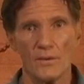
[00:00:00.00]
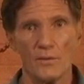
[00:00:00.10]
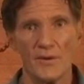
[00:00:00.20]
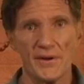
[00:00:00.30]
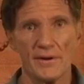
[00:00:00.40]

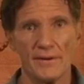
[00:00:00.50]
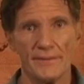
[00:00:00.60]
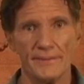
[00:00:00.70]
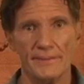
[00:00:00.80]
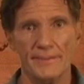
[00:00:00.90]
we
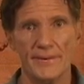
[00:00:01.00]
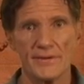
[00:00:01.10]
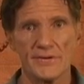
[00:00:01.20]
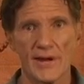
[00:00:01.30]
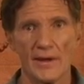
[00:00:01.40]
can
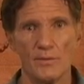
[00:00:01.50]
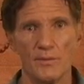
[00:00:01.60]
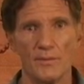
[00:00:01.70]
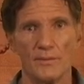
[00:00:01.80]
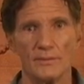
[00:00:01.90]
decide
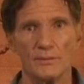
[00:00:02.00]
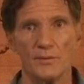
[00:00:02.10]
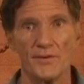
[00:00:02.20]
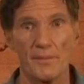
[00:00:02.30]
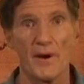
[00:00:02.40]

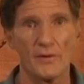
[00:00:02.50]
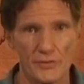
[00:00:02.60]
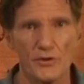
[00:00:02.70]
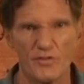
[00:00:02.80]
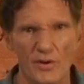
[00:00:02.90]
what the parents
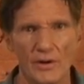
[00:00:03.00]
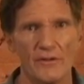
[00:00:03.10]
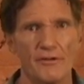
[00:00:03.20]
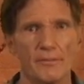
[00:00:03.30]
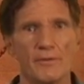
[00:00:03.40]
do for a
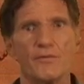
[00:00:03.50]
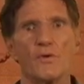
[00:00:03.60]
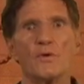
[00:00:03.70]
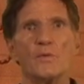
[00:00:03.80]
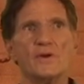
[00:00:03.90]
living
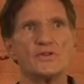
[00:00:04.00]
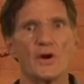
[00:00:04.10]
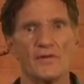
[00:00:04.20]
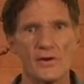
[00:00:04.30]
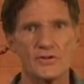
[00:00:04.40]
before we
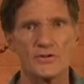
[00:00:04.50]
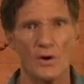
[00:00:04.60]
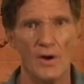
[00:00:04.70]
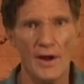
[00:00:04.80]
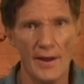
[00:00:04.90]
start this.
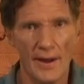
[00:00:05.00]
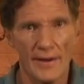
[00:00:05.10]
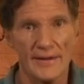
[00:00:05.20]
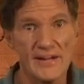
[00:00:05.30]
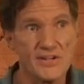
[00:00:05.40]
So
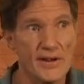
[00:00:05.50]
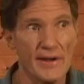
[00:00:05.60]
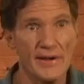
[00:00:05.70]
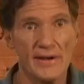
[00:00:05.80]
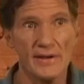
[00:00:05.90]
let's
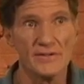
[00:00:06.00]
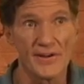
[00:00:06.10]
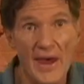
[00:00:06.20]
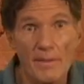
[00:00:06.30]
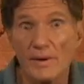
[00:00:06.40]
say he's a
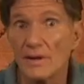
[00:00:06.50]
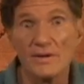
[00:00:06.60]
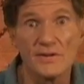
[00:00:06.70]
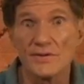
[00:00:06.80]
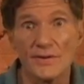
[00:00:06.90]

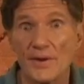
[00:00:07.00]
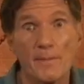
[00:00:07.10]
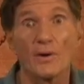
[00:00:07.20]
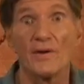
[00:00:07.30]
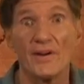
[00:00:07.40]
chemist, a chemical